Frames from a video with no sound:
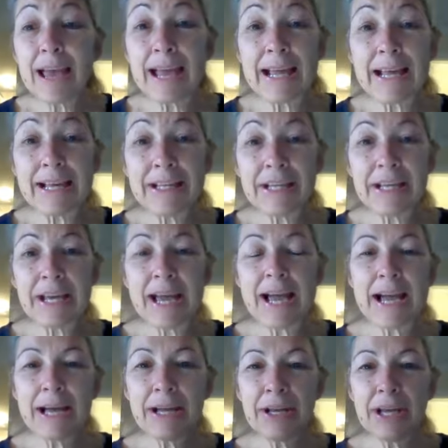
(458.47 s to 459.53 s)
And it
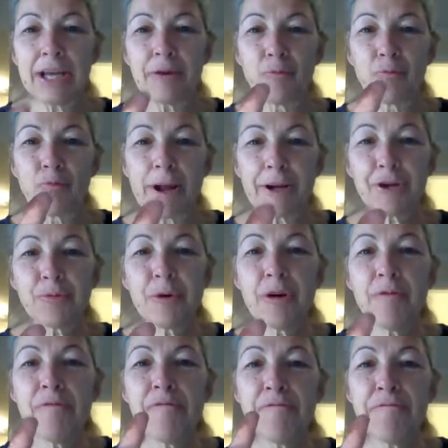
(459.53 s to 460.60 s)
had a
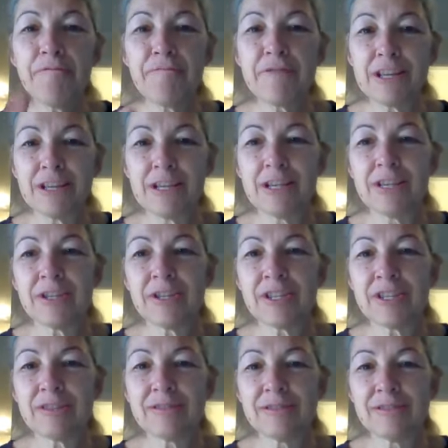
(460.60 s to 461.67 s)
Retro
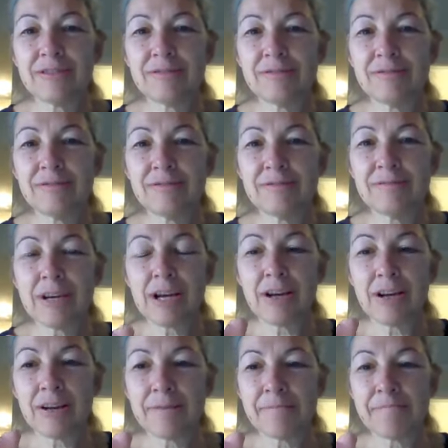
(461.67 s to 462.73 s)
Fitness
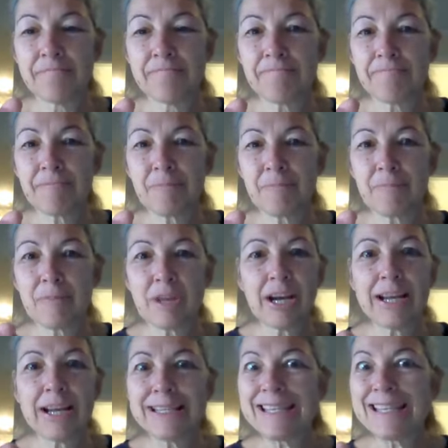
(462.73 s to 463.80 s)

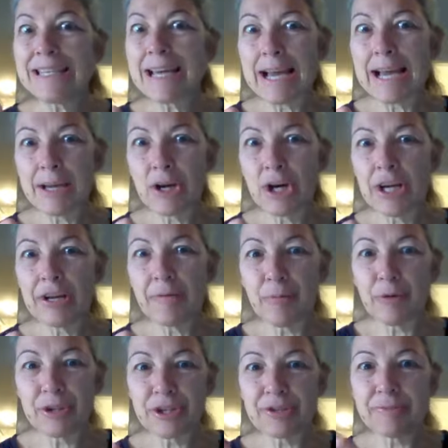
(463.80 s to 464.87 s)
ID tag on it,
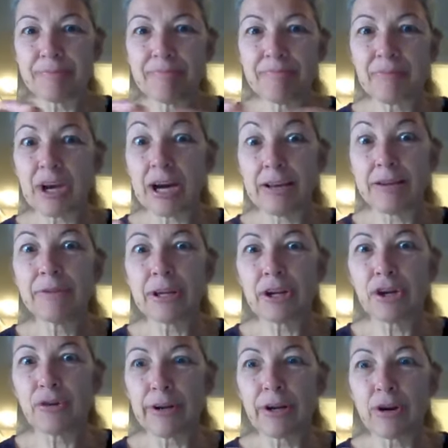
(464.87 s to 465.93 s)
which is kind of like
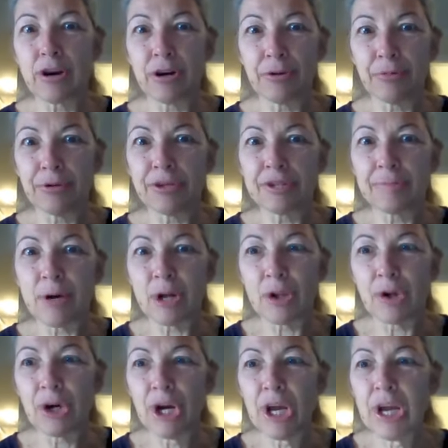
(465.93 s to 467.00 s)
a credit card, only
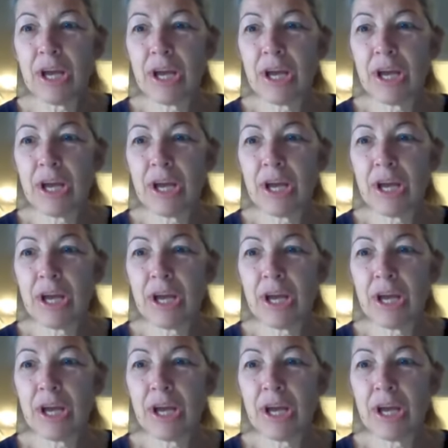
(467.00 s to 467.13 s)
smaller.